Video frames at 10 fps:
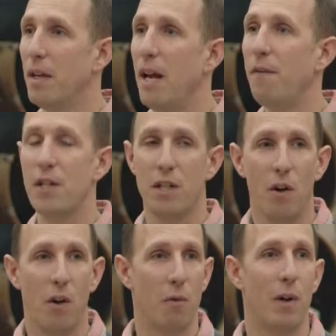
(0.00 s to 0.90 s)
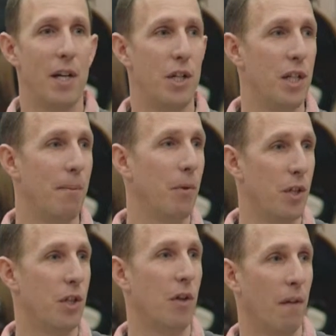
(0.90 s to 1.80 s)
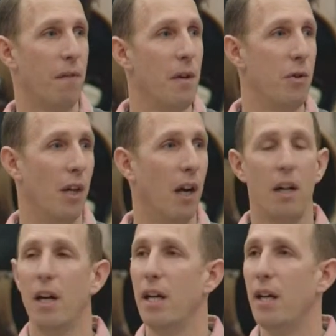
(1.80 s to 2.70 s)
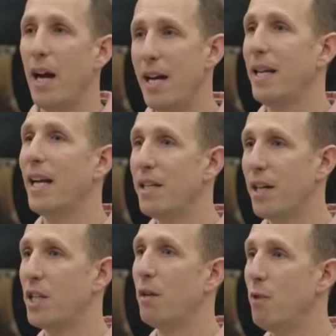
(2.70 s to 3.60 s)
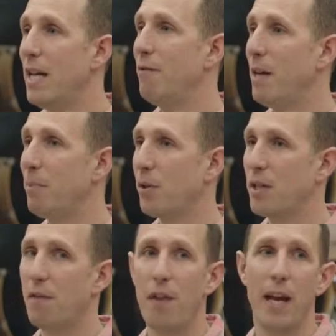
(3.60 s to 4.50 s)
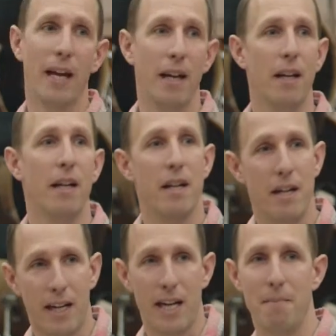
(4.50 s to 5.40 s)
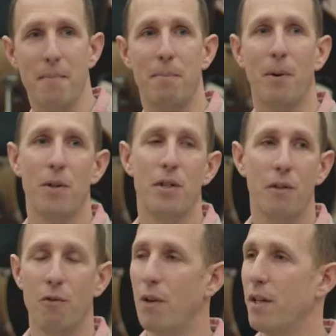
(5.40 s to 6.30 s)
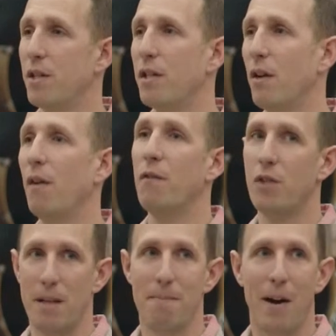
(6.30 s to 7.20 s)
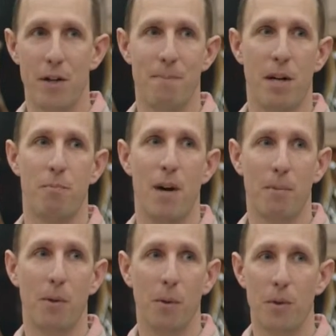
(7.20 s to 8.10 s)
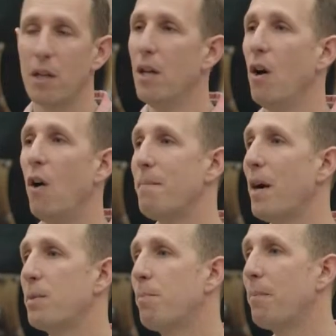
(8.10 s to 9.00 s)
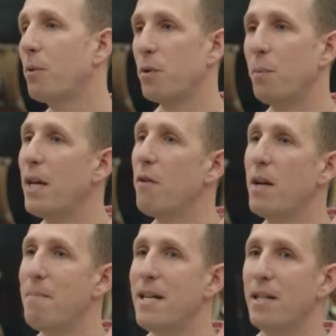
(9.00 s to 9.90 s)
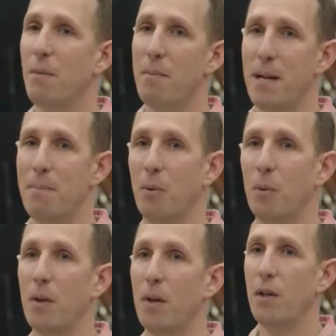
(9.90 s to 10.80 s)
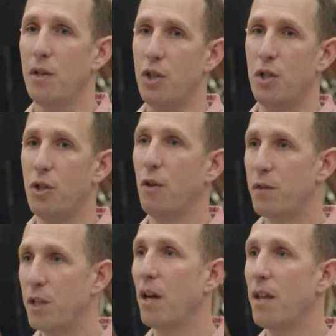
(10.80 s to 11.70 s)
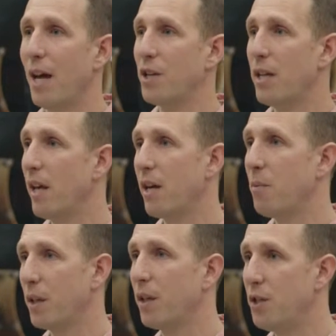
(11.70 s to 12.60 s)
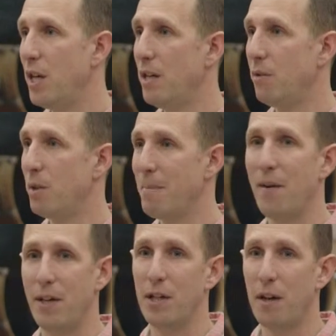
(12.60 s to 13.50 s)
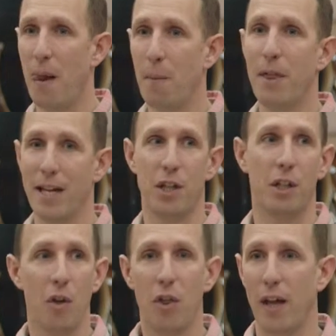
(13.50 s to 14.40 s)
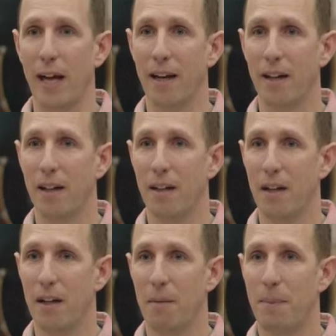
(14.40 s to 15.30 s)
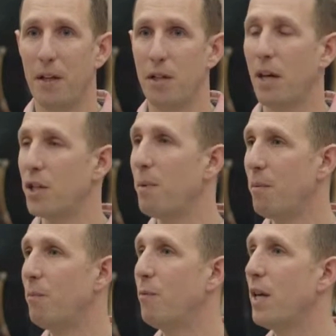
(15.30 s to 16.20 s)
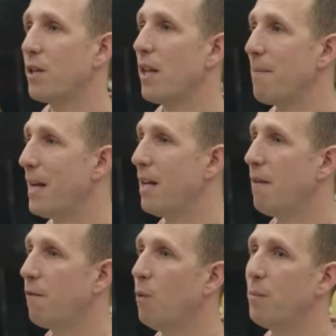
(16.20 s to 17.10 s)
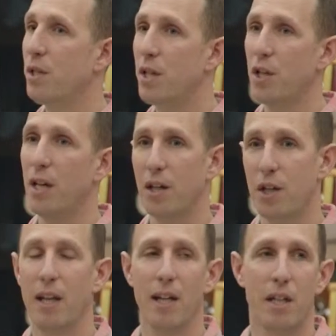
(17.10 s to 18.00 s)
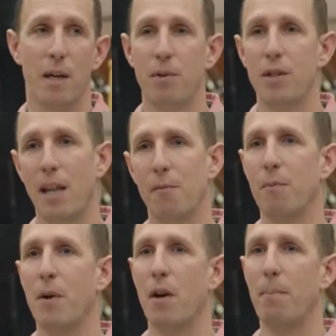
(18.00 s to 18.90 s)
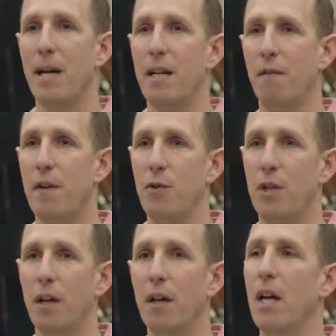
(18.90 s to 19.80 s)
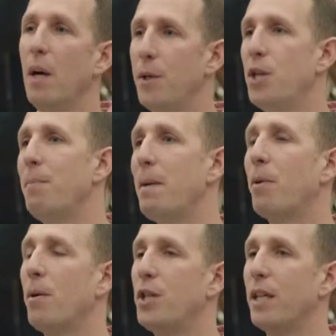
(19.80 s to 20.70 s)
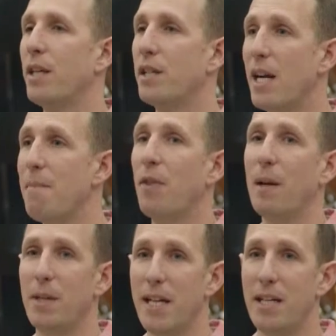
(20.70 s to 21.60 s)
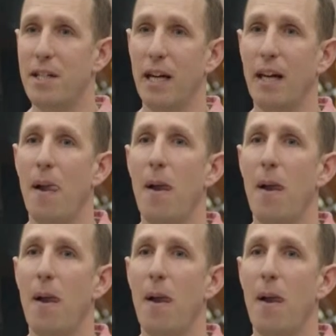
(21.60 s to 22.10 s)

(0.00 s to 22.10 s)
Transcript: If it's not a relationship which has got a future, ending it is actually a really, really positive thing. Nikki, my boss, runs obviously the marriage prep course. On the marriage prep course, we don't lament it when people sort of decide that actually they don't want to continue to marriage. We think it's a good thing, because actually we realise that they've made an informed decision. Actually, that's going to protect them from a lot of pain in the future. We should be approaching that same thing with dating,